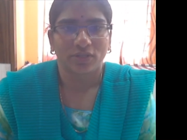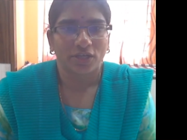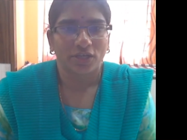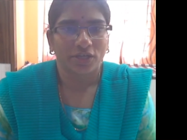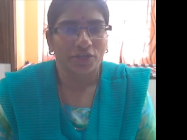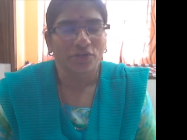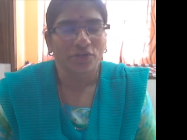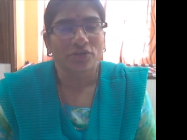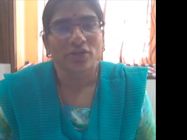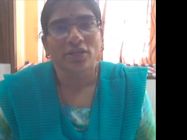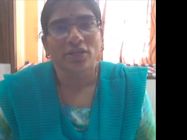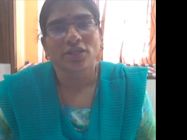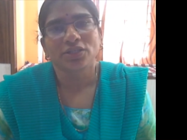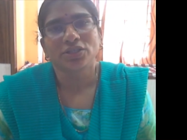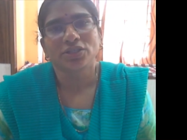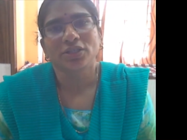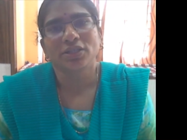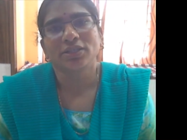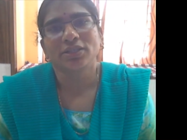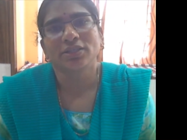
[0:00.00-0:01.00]

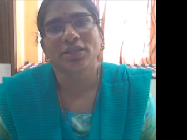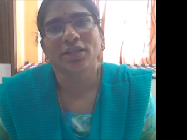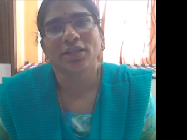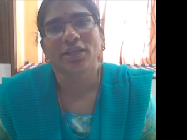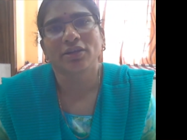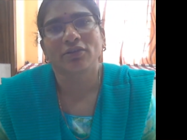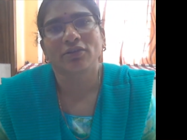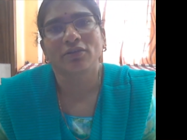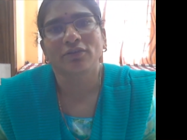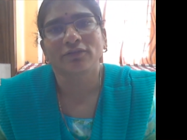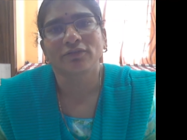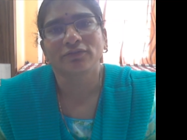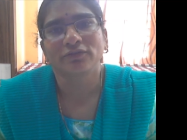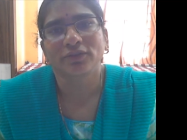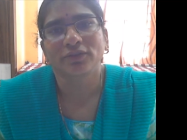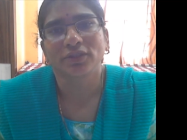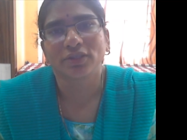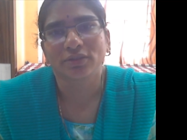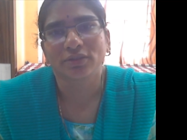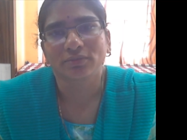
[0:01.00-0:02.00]
Intonation is again
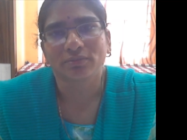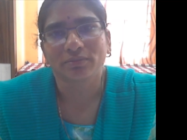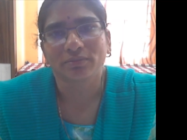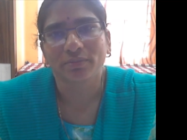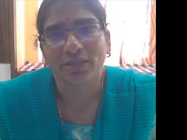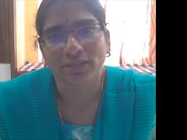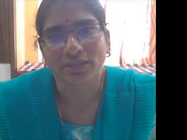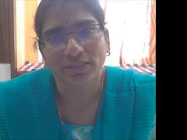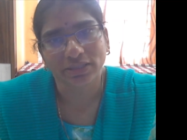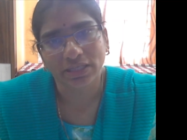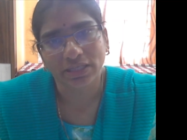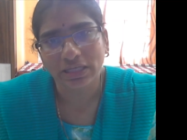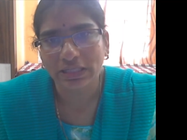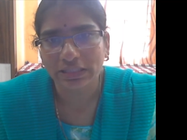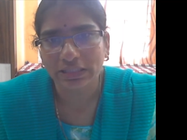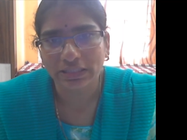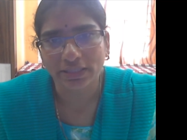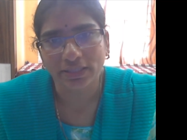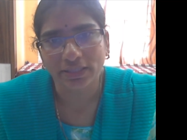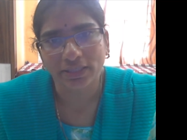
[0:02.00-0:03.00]
of basically
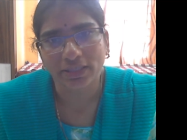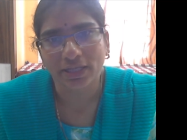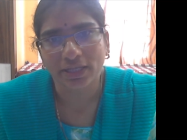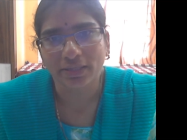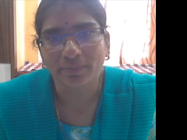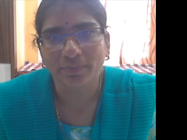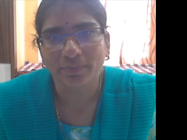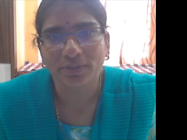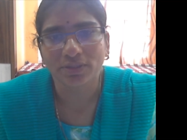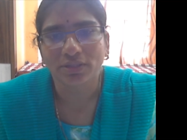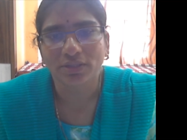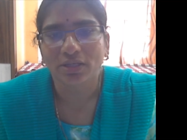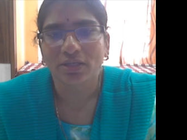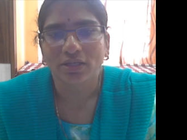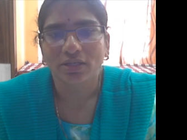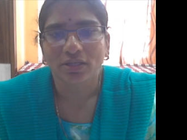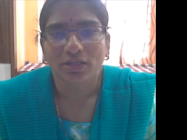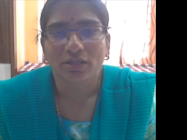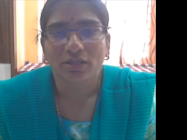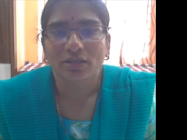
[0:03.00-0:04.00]
three types.
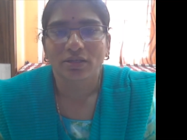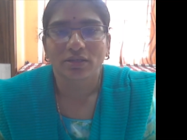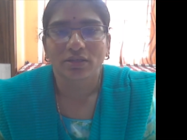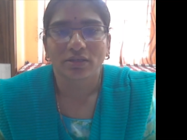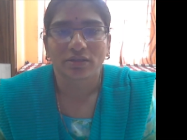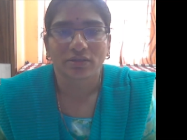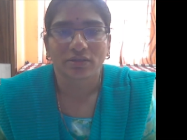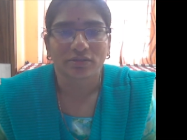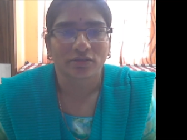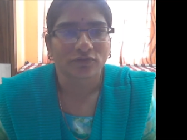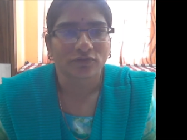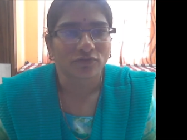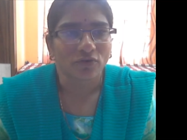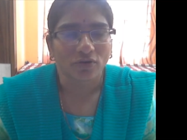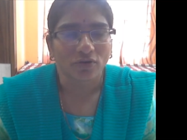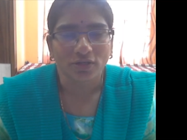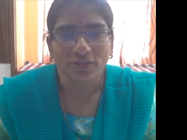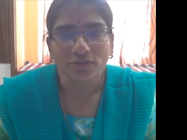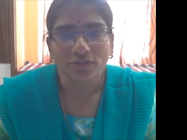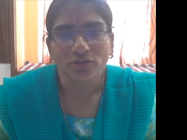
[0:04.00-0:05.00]
The
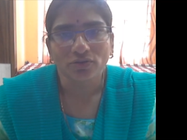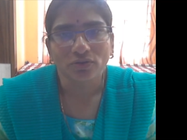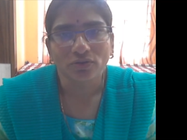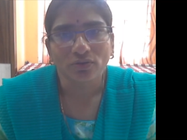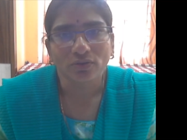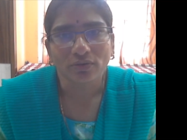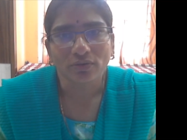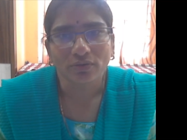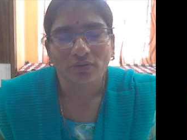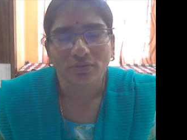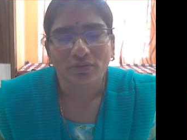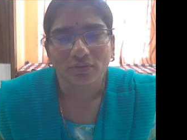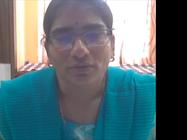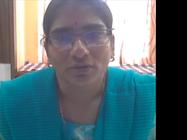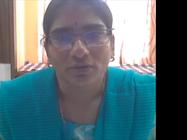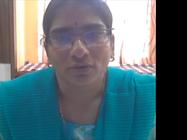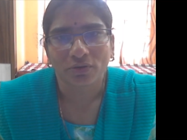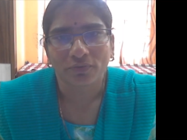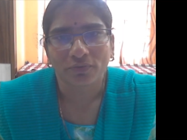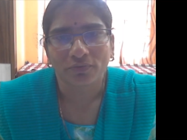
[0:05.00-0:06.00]
falling tone,
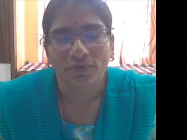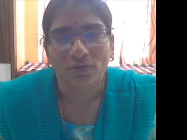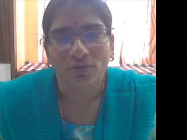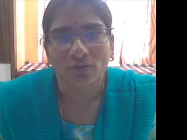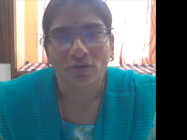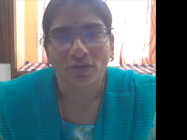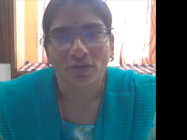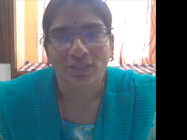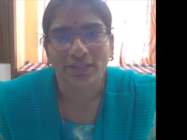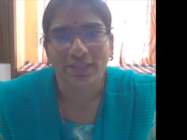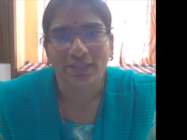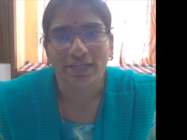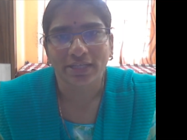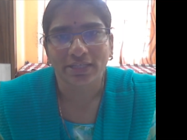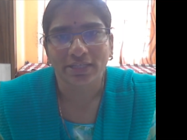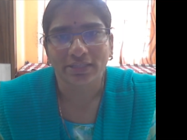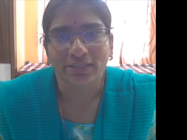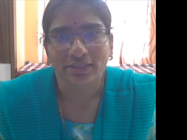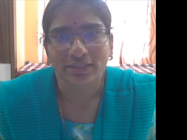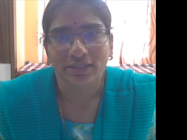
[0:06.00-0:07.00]
or we call it
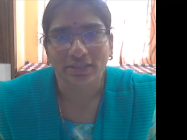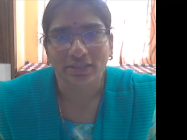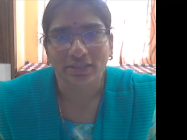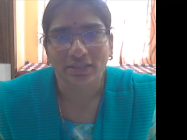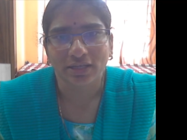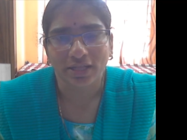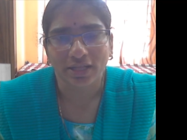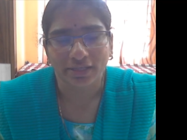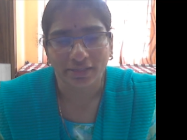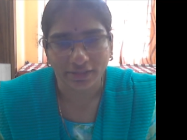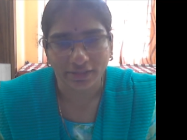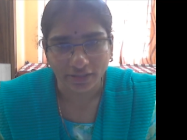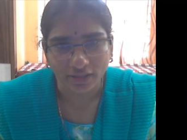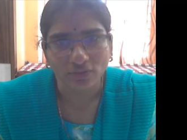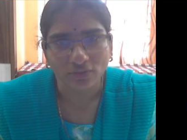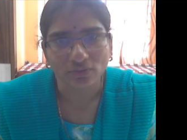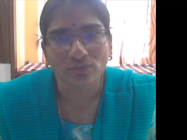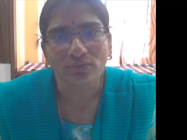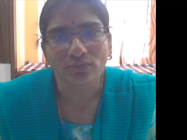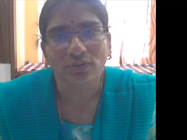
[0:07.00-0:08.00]
as glide
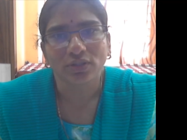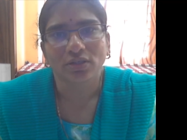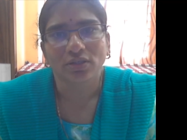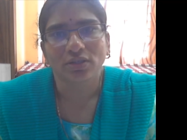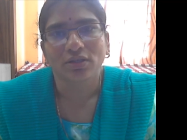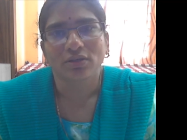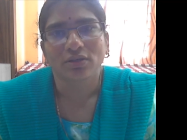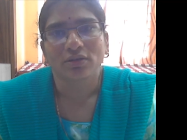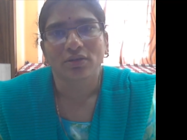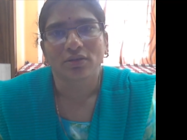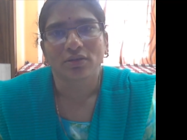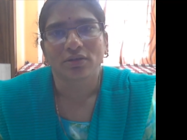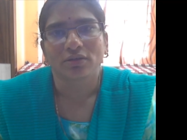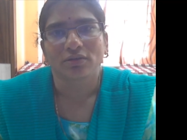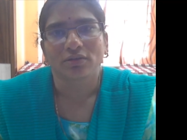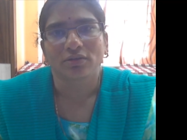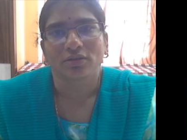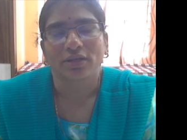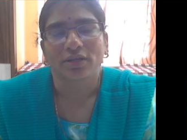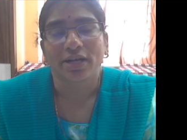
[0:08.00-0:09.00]
down,
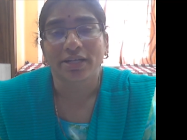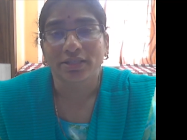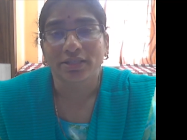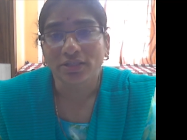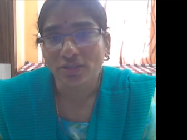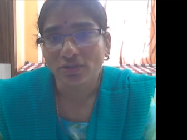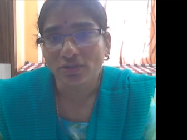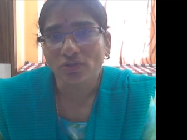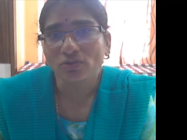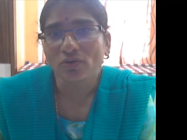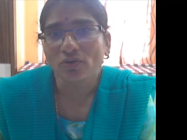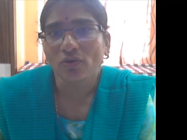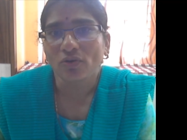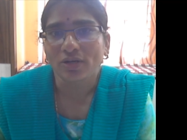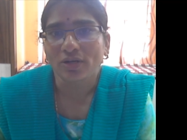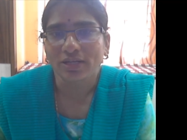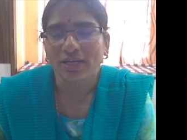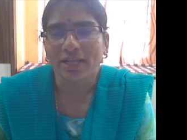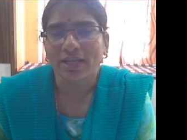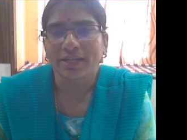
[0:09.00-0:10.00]
rising tone
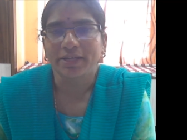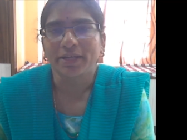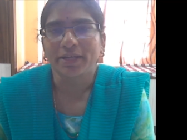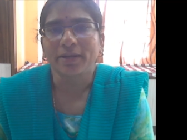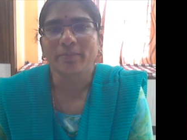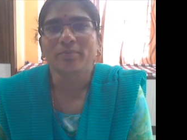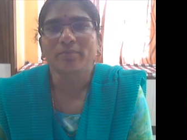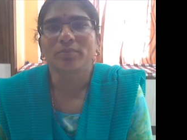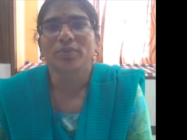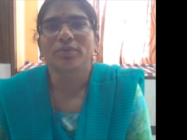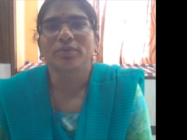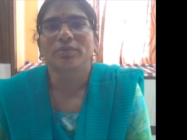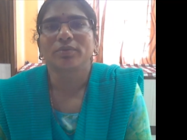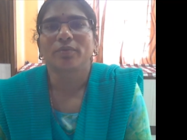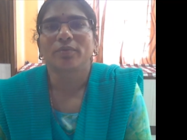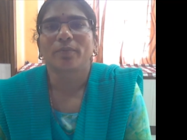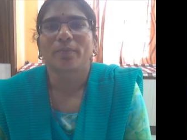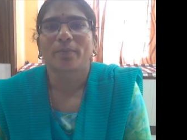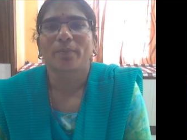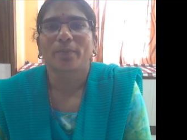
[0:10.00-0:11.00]
or glide up,
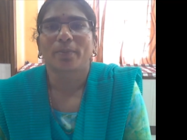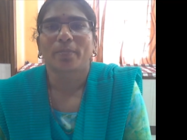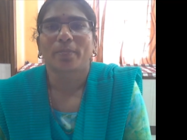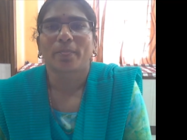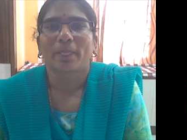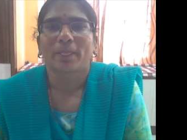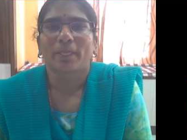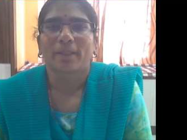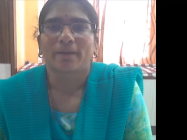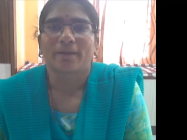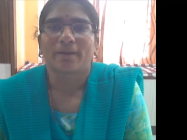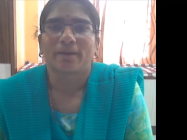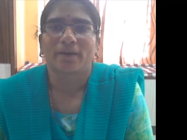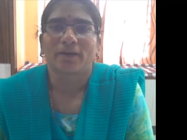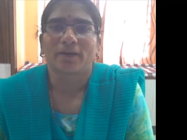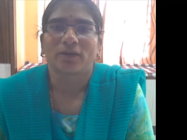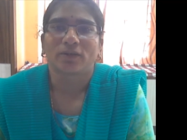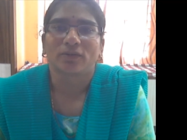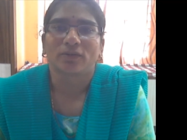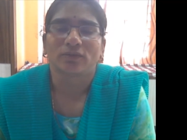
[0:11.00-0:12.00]

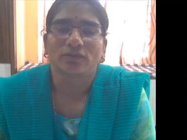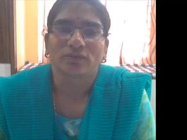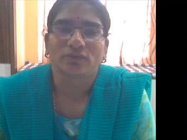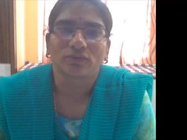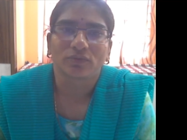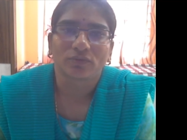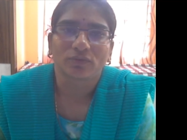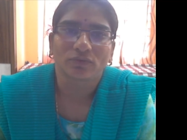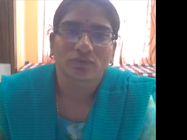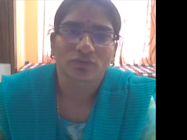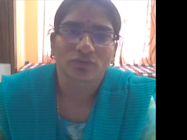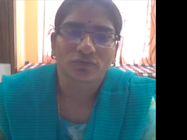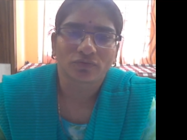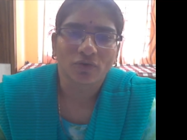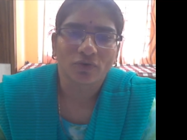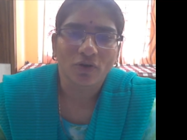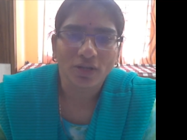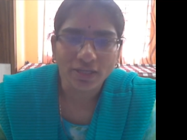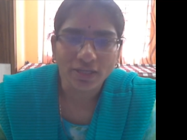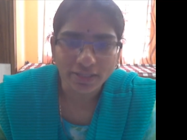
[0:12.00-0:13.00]
uh,
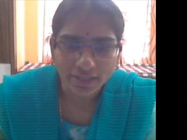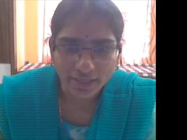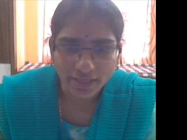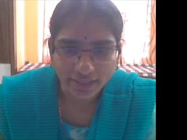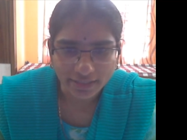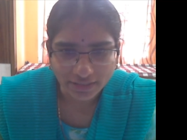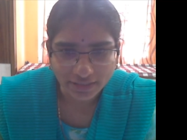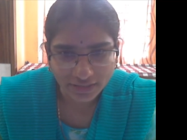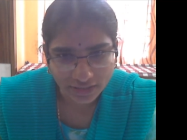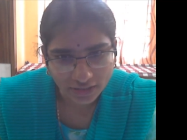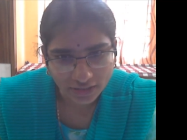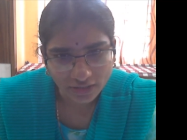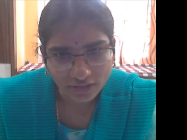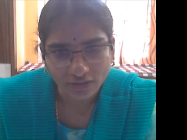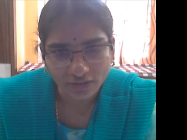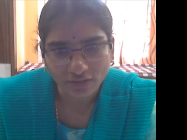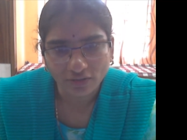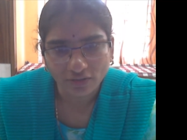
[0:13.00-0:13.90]
falling rising